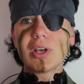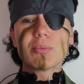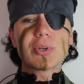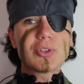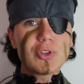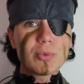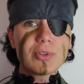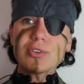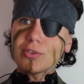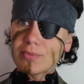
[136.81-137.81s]
But
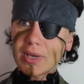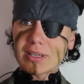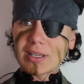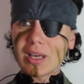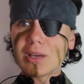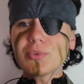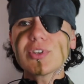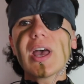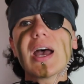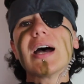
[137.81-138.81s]
humans and apes
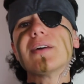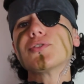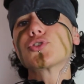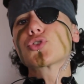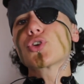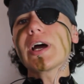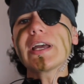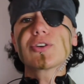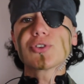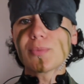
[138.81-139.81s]
have
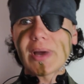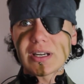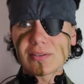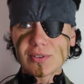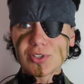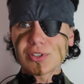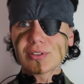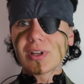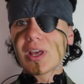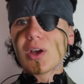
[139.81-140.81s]
trichromatic vision.